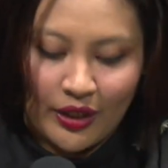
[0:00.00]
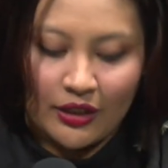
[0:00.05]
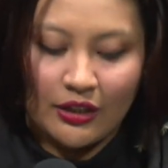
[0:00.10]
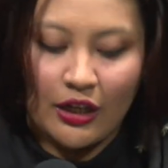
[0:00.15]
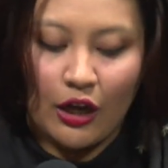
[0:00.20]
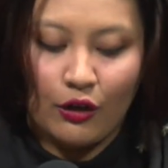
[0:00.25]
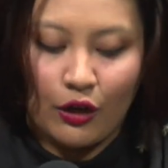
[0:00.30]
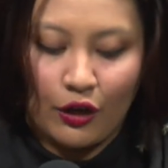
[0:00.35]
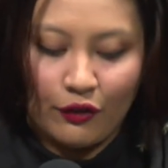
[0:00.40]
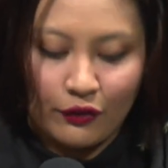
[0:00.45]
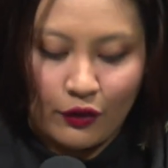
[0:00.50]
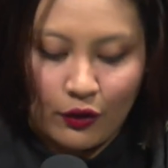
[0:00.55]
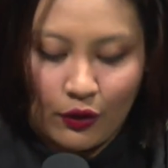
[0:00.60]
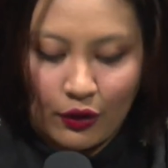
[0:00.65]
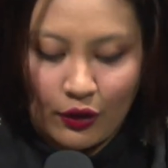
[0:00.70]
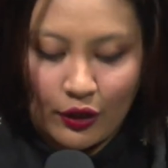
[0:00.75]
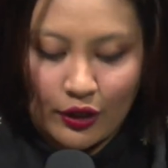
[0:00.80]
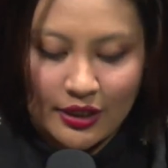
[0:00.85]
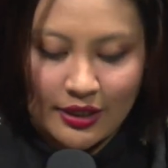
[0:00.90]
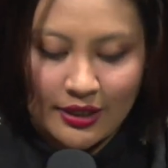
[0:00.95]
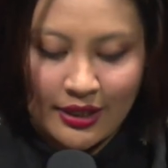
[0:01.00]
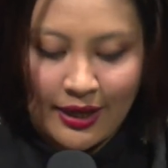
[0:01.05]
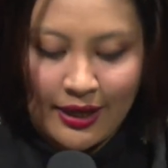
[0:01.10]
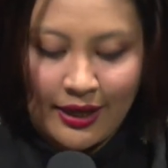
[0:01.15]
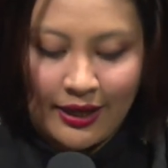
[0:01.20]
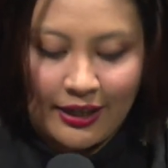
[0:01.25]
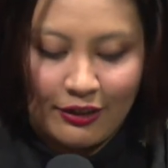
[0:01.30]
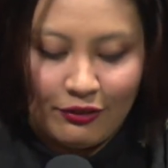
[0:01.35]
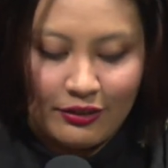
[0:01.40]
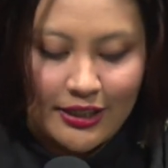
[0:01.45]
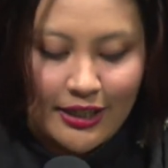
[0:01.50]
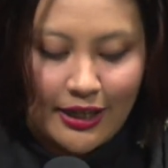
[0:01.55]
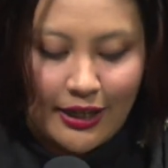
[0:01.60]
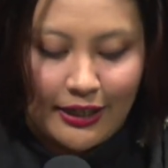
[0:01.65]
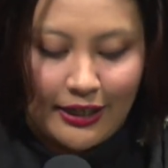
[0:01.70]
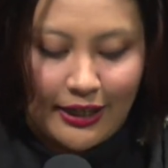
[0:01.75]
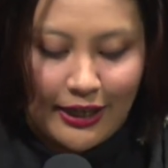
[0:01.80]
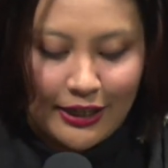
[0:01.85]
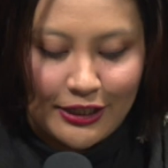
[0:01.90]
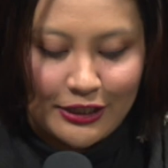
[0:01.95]
Now, of course, in
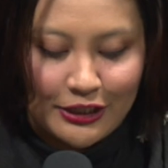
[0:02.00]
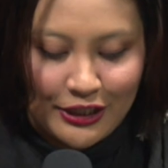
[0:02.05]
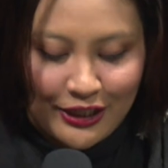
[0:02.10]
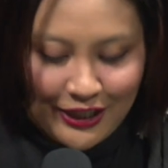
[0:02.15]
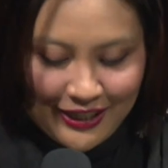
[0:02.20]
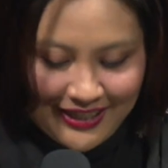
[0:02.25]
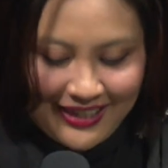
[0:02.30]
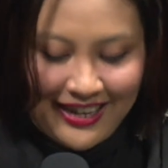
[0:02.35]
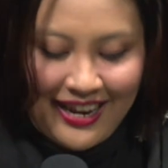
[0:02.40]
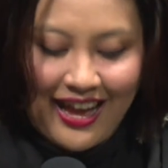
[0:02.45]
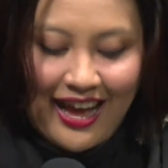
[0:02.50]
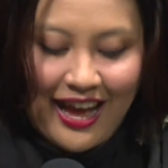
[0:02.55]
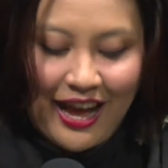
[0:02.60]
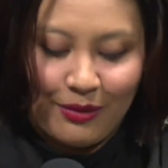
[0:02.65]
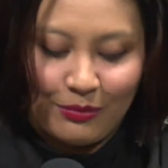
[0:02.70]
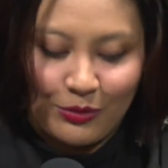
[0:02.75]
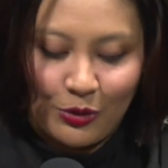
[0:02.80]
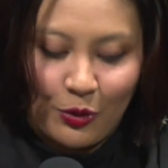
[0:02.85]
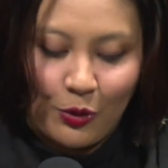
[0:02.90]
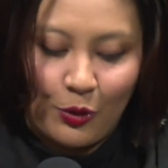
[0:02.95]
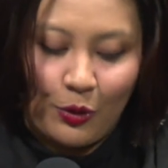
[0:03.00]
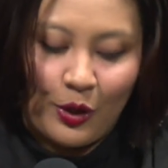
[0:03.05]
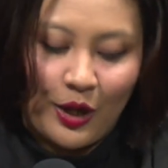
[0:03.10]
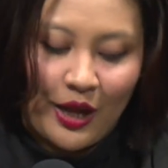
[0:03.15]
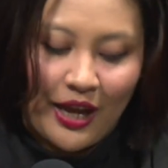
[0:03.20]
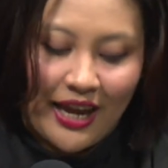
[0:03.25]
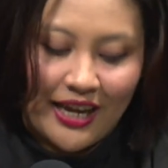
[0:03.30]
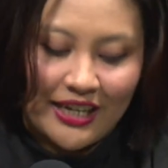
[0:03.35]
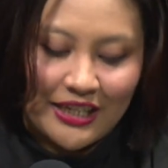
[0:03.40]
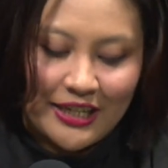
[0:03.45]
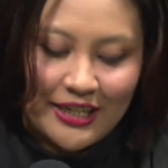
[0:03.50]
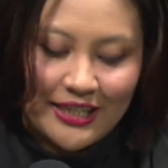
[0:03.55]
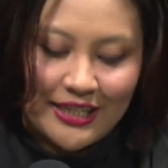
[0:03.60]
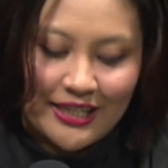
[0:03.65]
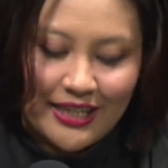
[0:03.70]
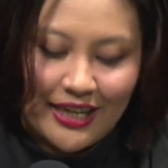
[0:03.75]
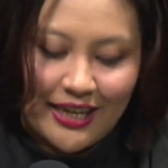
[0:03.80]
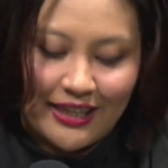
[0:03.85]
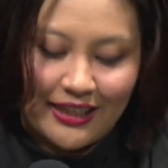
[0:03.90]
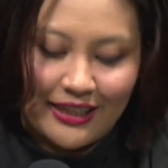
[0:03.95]
retaliation, UMNO actually
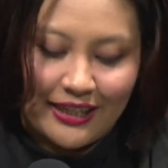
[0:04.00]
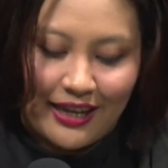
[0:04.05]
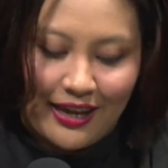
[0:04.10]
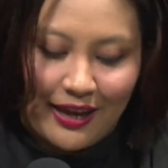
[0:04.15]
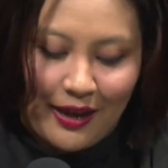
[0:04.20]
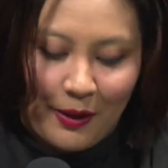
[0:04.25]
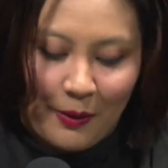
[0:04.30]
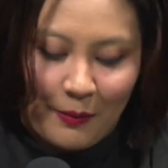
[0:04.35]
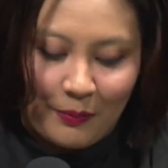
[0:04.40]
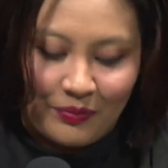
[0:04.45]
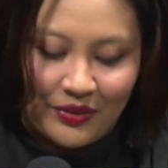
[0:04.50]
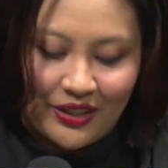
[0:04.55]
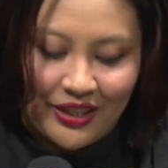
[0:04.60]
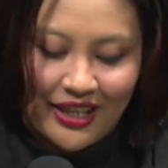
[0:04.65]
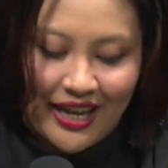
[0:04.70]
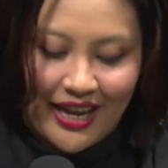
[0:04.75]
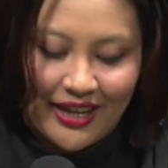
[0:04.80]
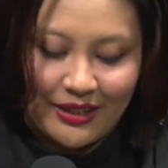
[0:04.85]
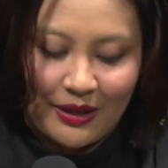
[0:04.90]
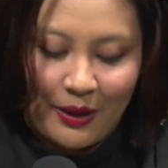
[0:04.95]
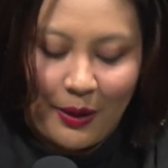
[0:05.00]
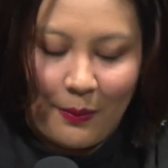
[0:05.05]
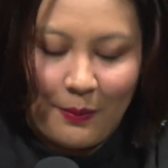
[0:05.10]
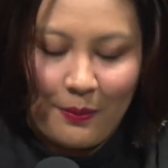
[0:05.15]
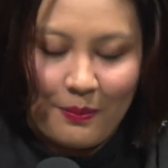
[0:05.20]
said that